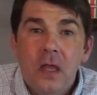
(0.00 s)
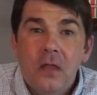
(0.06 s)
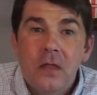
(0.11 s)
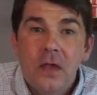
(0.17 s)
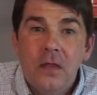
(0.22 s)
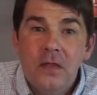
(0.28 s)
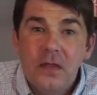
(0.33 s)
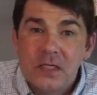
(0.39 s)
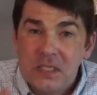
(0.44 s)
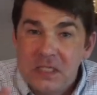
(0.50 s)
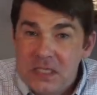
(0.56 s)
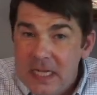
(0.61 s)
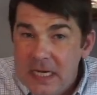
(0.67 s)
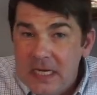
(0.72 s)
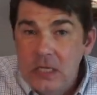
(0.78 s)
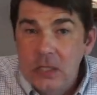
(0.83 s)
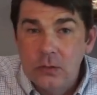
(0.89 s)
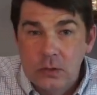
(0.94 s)
the
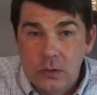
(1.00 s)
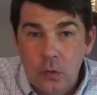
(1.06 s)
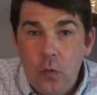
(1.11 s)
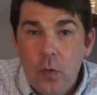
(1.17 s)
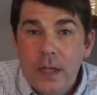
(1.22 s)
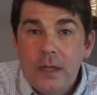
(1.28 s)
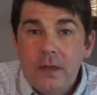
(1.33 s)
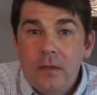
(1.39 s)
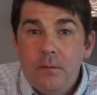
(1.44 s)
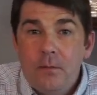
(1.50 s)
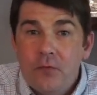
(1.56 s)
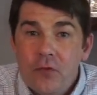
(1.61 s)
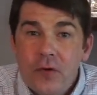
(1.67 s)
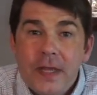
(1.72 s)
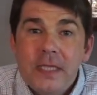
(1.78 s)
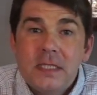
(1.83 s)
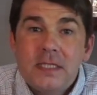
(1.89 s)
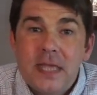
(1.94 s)
signal to what
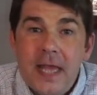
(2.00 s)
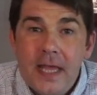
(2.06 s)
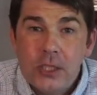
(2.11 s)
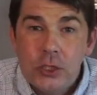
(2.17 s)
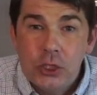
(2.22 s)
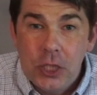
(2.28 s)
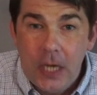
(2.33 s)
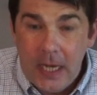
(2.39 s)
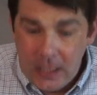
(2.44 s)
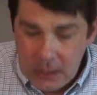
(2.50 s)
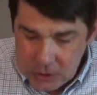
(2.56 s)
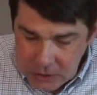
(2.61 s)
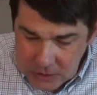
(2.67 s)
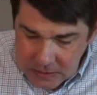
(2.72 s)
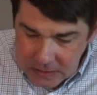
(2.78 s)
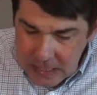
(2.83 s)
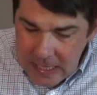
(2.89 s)
brings that change